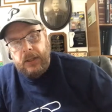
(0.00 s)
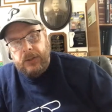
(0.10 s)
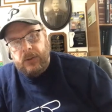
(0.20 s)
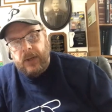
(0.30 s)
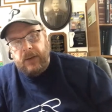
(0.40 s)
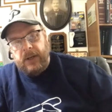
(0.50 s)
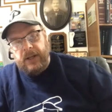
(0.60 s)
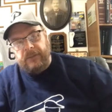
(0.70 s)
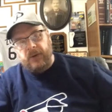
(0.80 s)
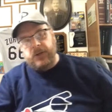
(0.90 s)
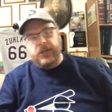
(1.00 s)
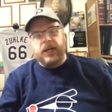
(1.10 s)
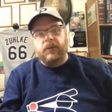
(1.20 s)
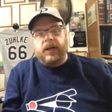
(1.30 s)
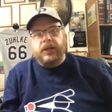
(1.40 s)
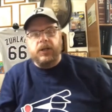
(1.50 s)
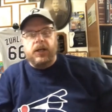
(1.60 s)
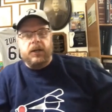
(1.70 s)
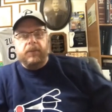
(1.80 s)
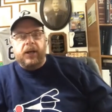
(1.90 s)
so anyway, the first thing I want to
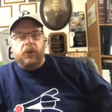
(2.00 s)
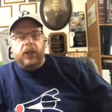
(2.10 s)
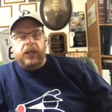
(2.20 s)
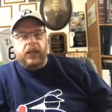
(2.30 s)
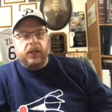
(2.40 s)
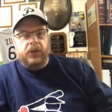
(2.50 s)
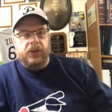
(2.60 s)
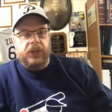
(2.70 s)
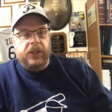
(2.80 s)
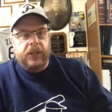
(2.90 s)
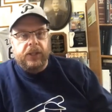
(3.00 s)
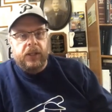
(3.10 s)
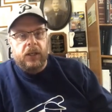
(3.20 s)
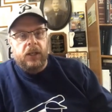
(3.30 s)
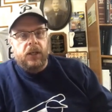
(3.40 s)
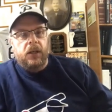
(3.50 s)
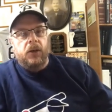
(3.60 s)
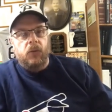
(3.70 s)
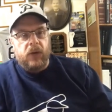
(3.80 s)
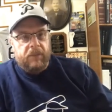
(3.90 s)
talk about is
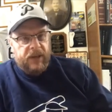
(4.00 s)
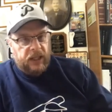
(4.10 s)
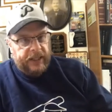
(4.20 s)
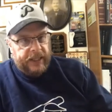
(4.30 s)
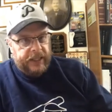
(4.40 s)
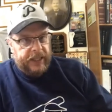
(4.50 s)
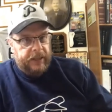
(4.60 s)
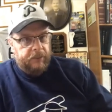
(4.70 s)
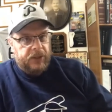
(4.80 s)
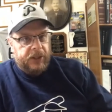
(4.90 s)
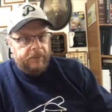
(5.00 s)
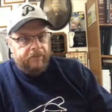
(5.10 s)
rebuilding teams.